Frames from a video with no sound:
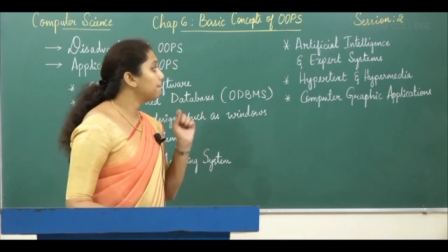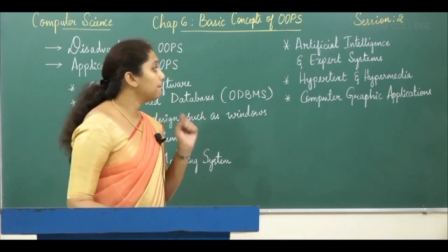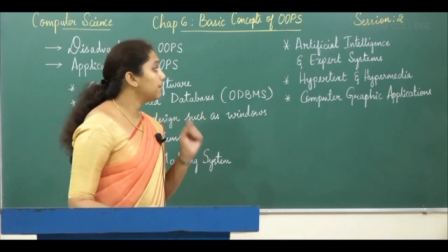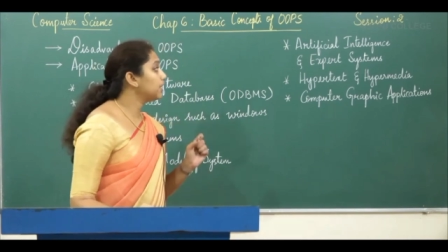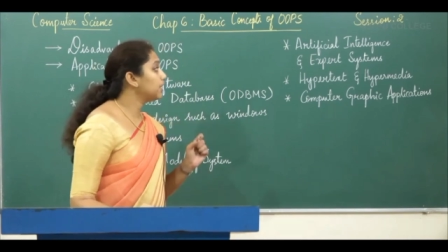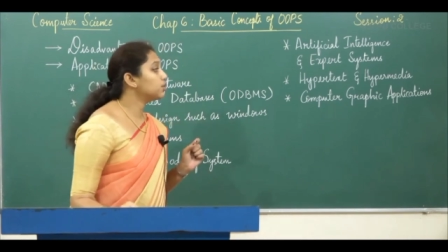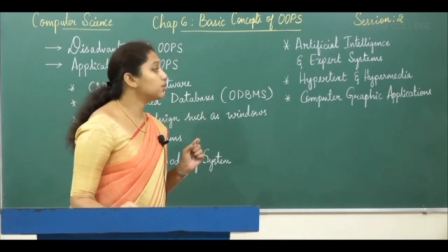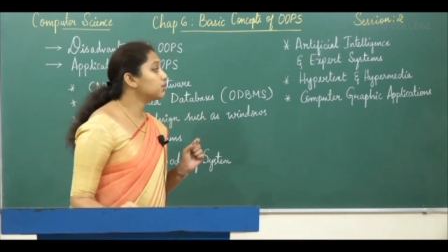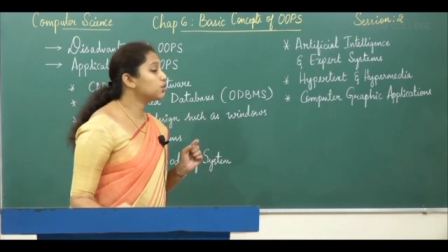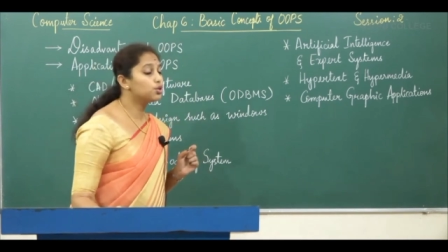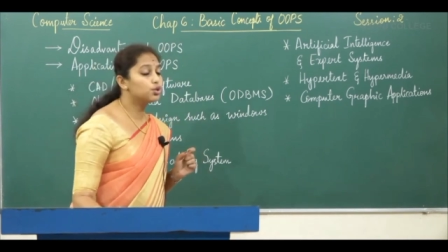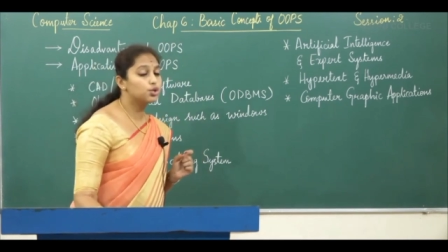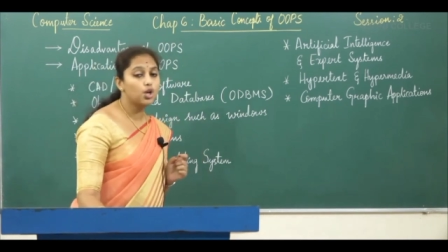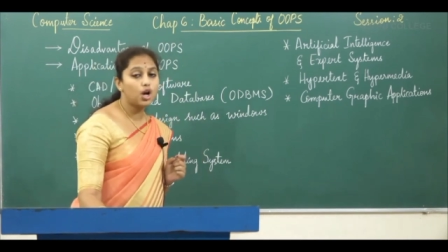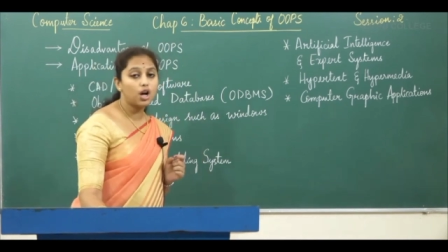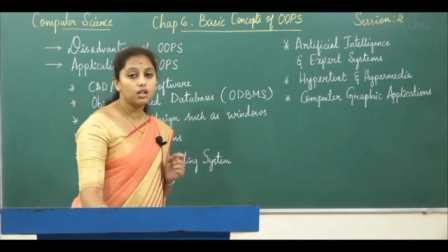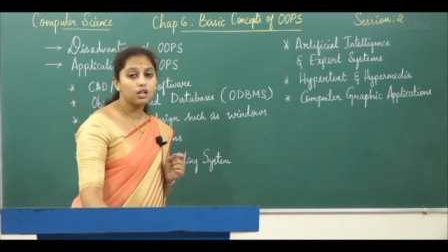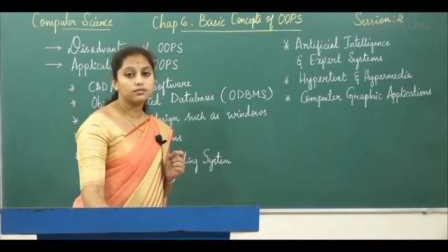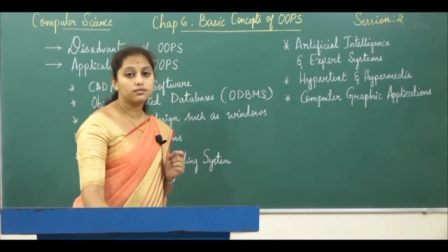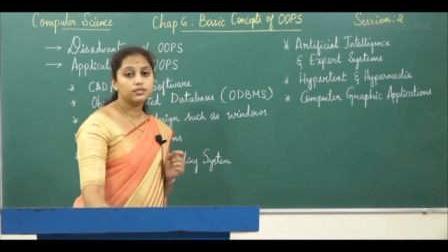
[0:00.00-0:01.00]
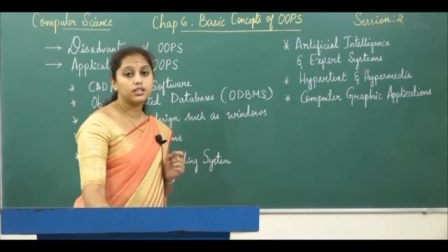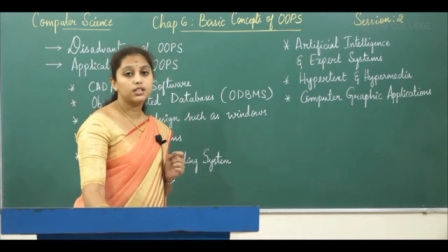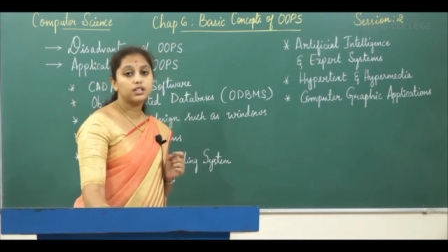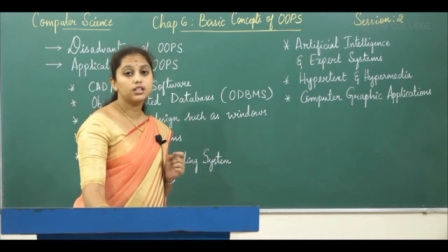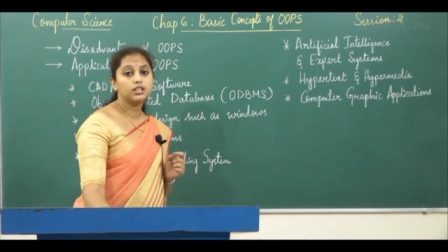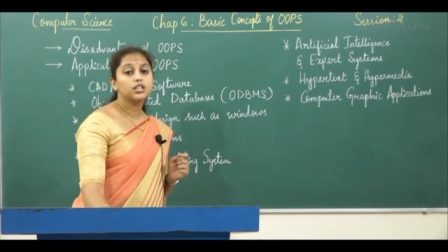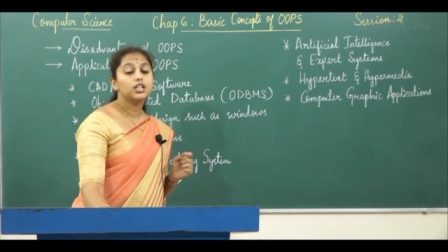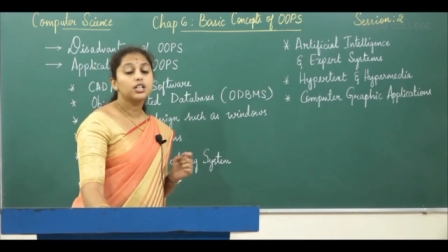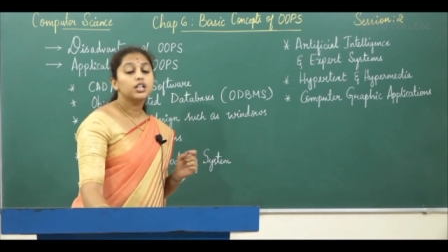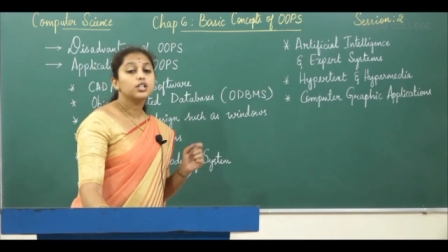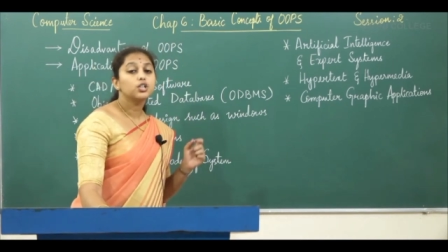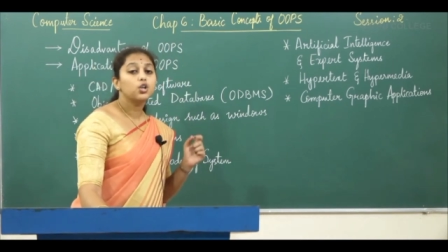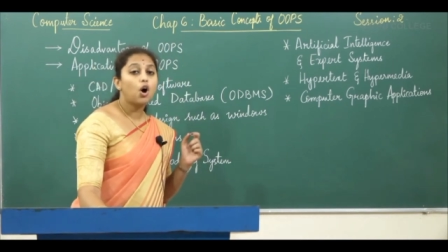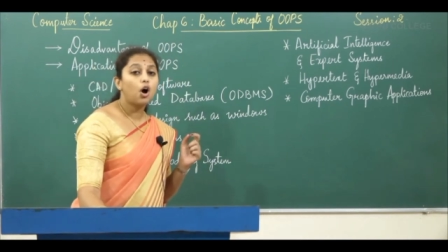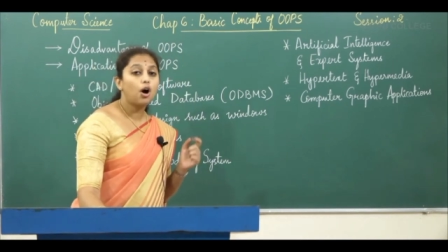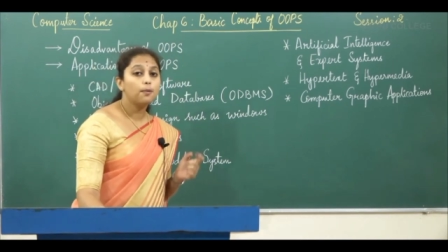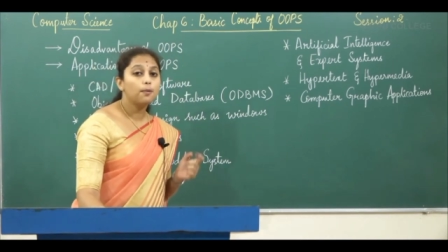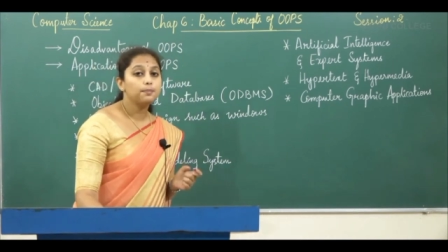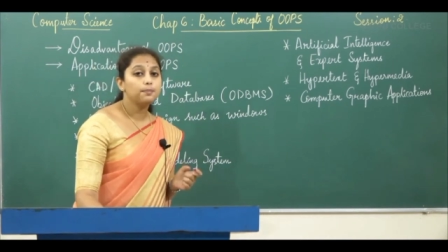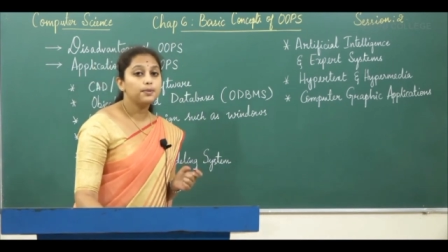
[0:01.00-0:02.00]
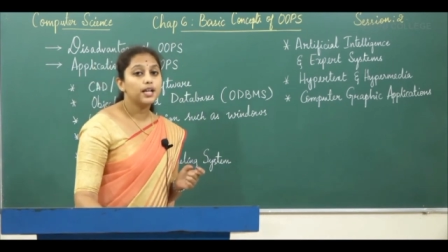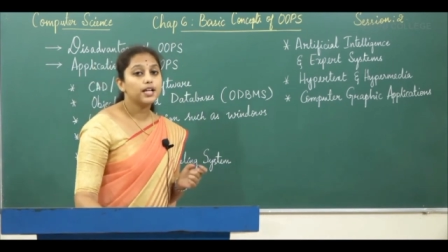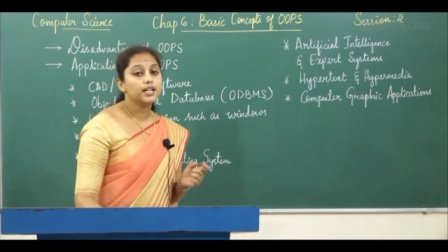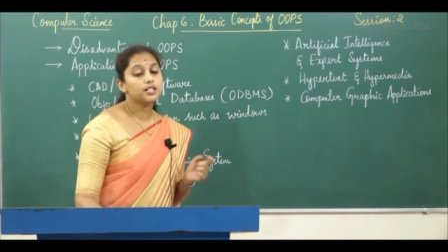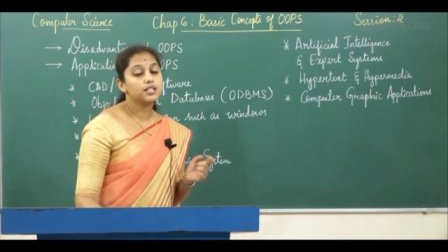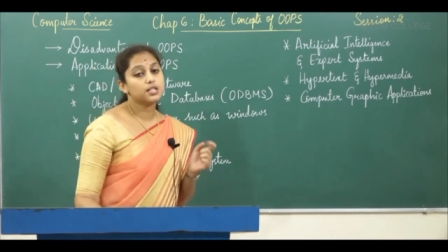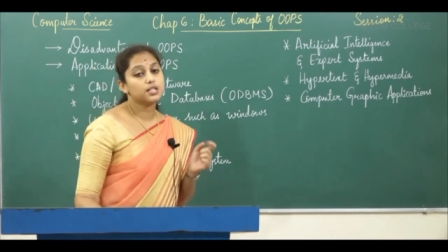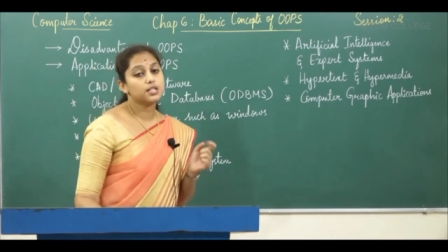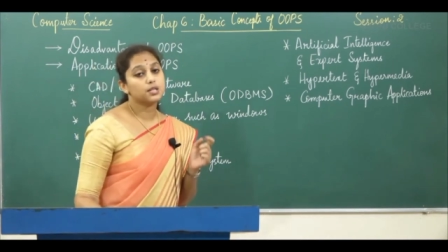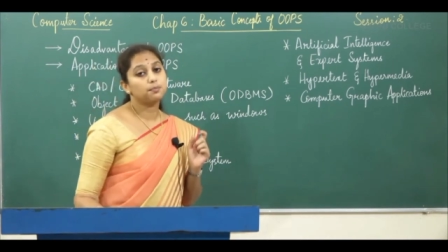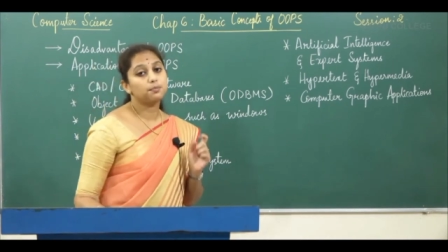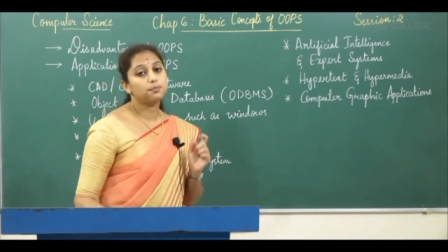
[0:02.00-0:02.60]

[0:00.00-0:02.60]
built to solve the complex